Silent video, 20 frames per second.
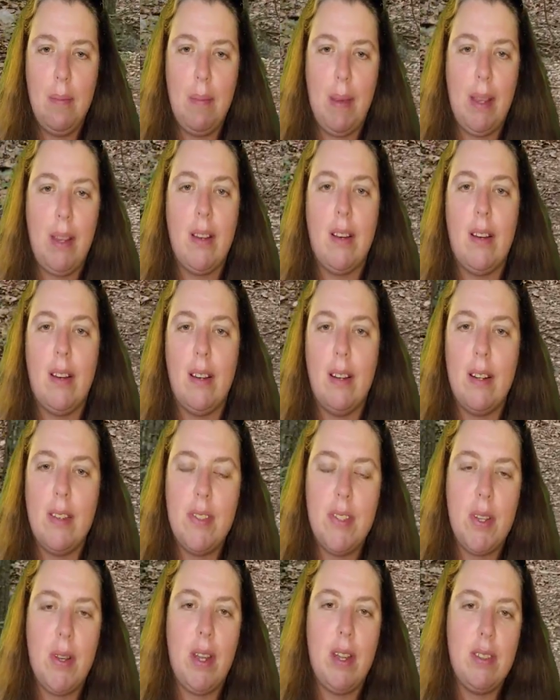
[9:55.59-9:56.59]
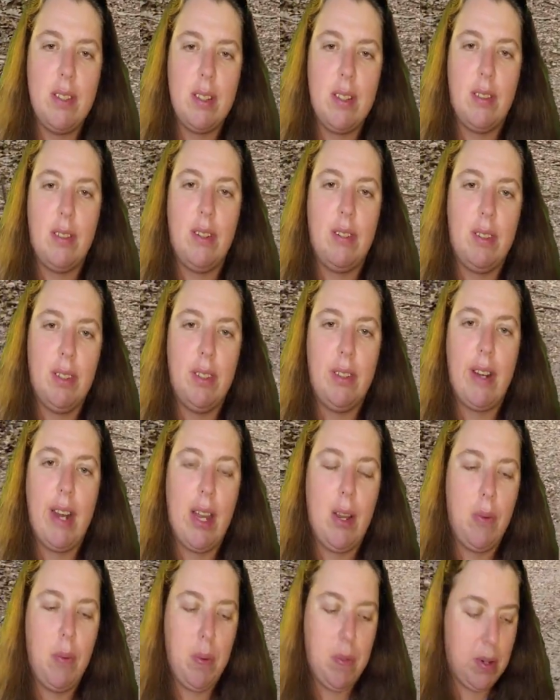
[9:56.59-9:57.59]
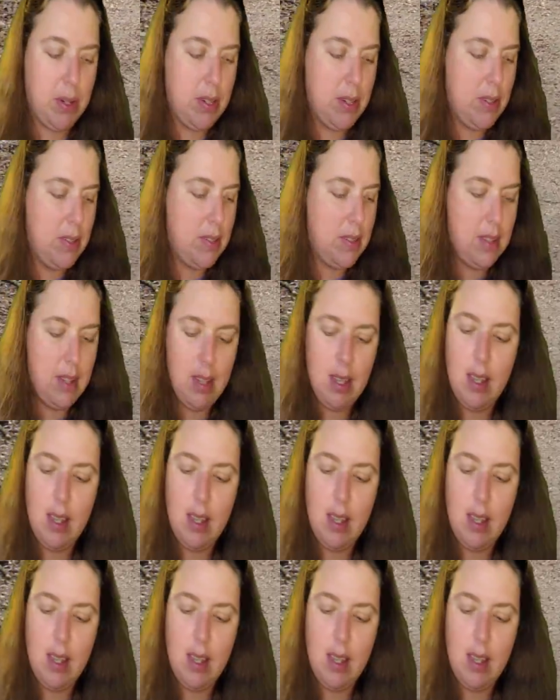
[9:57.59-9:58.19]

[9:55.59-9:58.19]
my car, so I took the lint roller out and we were just